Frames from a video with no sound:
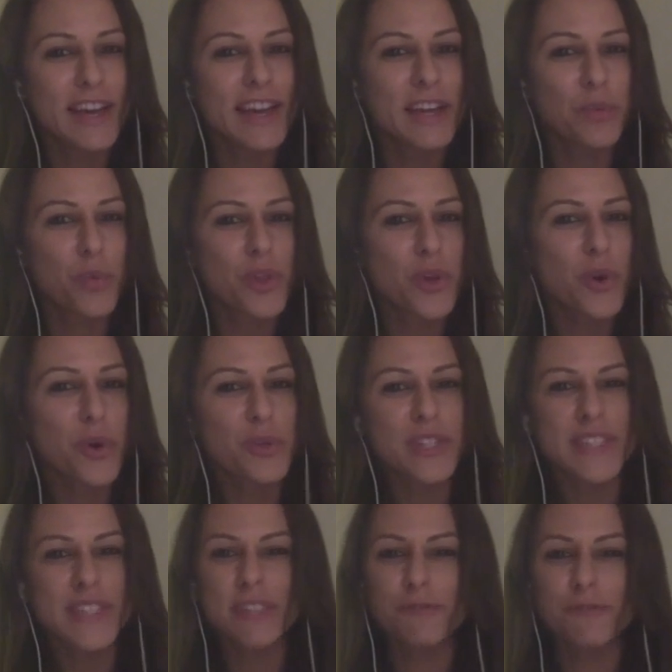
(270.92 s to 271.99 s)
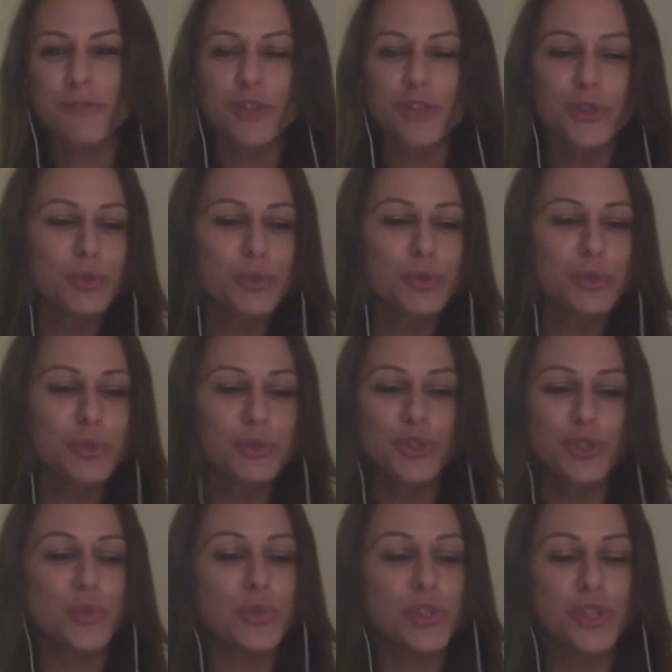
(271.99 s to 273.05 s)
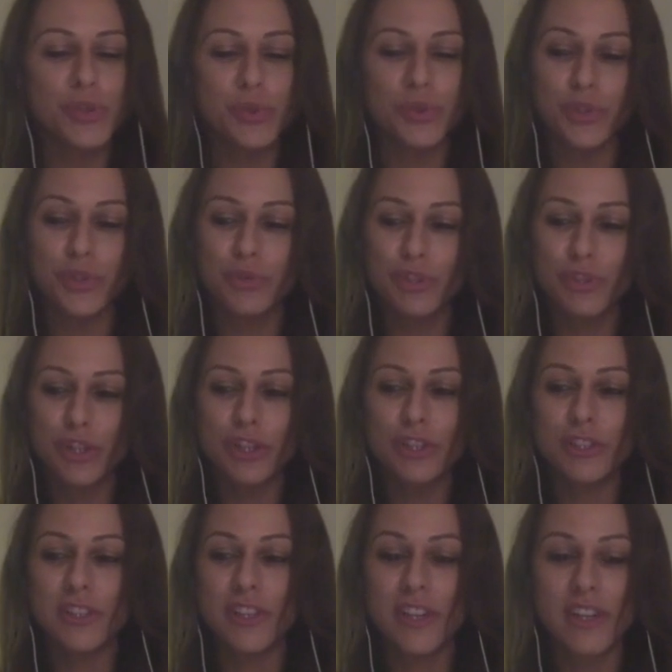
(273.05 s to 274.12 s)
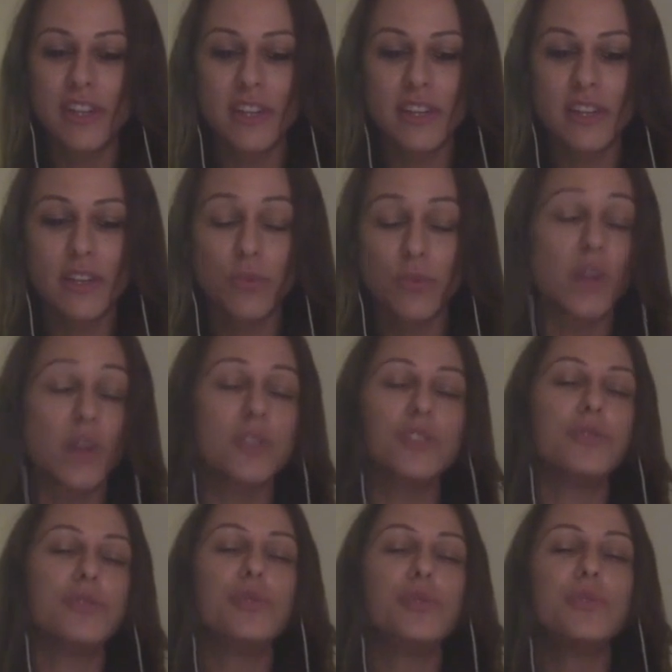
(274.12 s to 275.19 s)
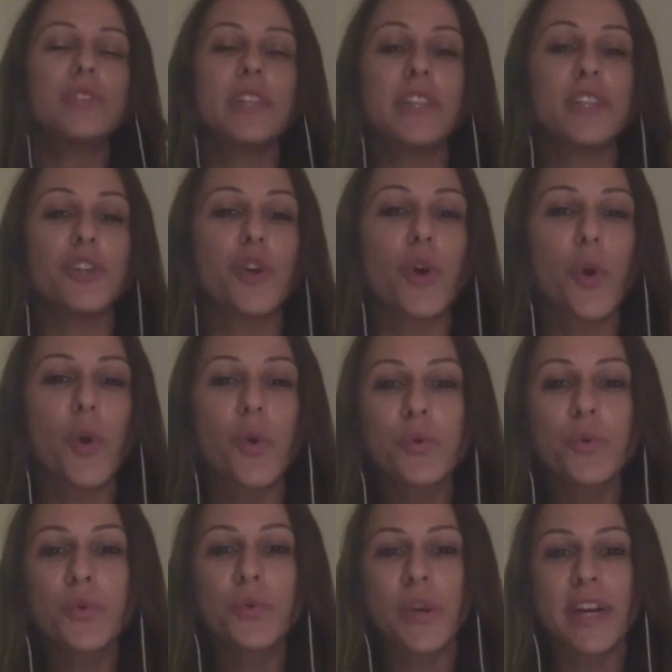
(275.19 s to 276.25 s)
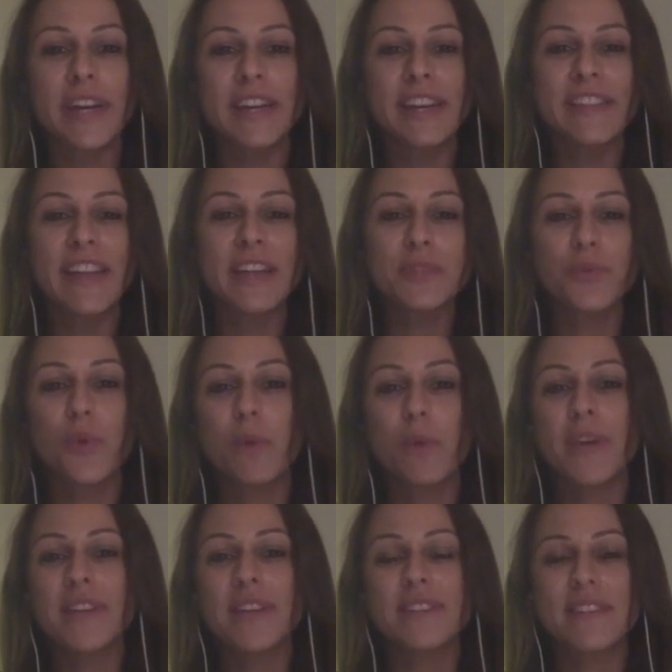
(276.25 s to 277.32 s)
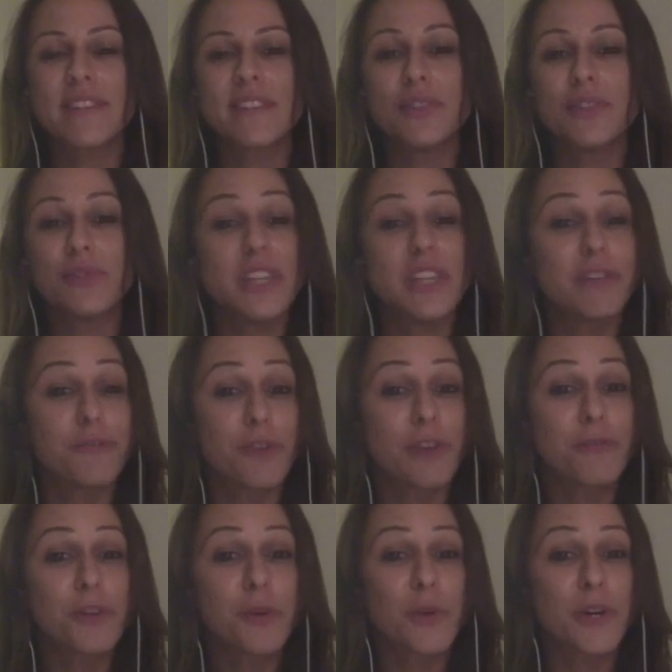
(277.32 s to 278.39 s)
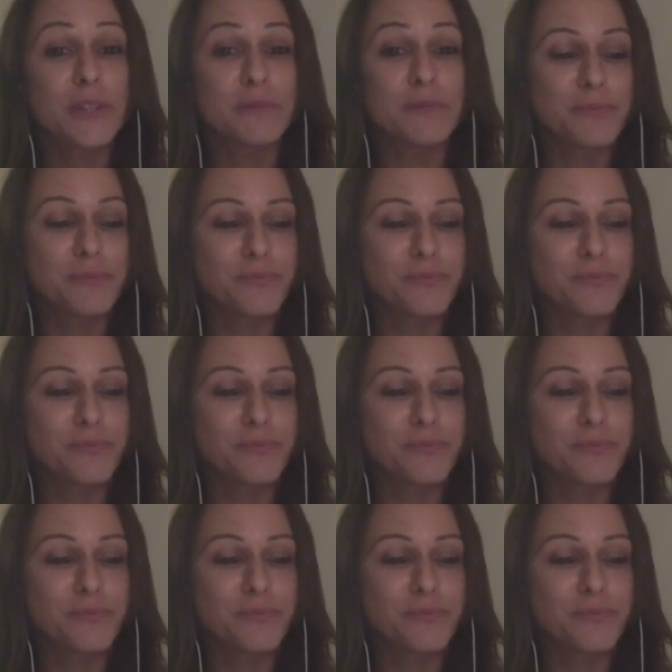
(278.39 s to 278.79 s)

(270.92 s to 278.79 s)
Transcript: And with all these different tools, you learn, well, you use it in your own way. And that's what makes it unique for everyone.